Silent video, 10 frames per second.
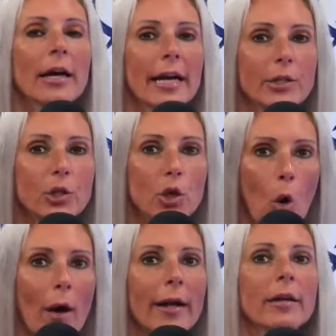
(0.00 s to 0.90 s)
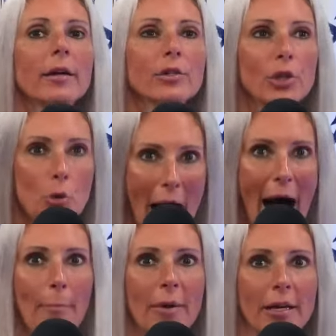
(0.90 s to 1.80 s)
It's going to
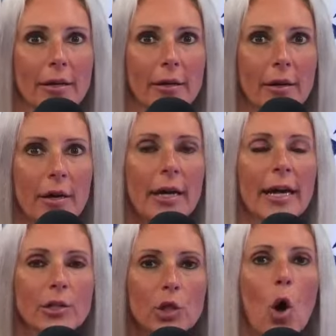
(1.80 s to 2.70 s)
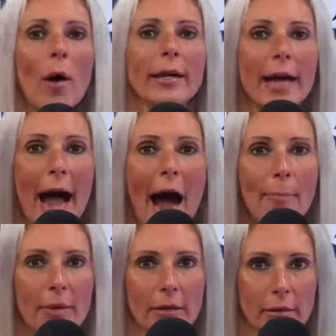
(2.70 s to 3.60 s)
happen. It's going to
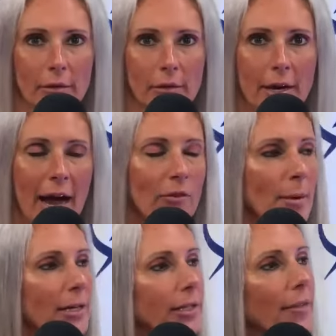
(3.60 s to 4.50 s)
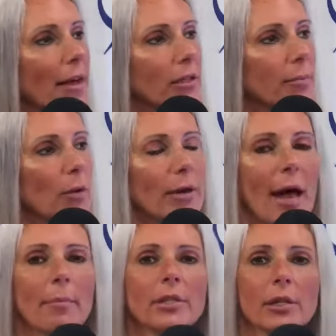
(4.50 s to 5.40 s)
happen. Everybody said that to me when
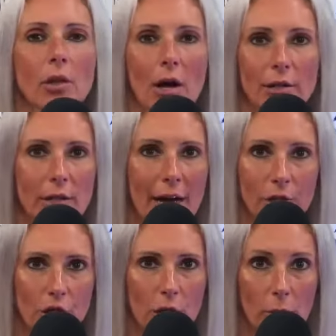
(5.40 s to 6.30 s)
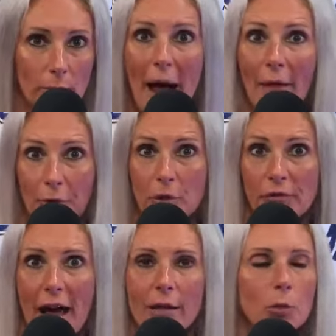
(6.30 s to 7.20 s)
Edmonton lost last year. Panthers
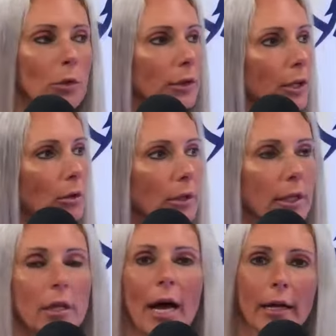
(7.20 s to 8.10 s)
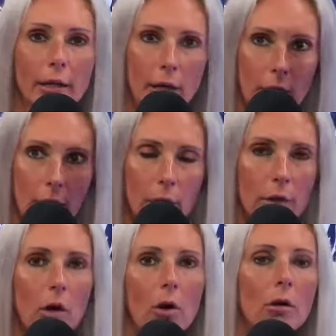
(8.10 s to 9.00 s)
fans were literally like,
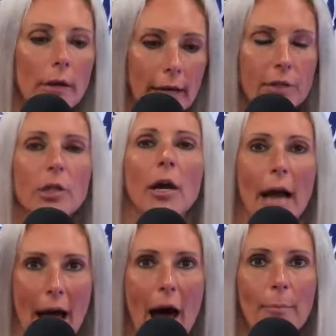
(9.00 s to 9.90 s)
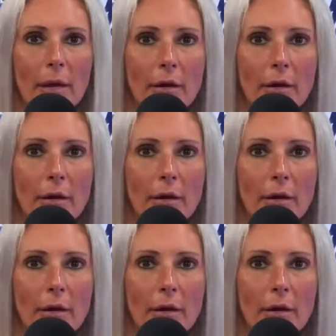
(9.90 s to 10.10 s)
girl, it's going to happen.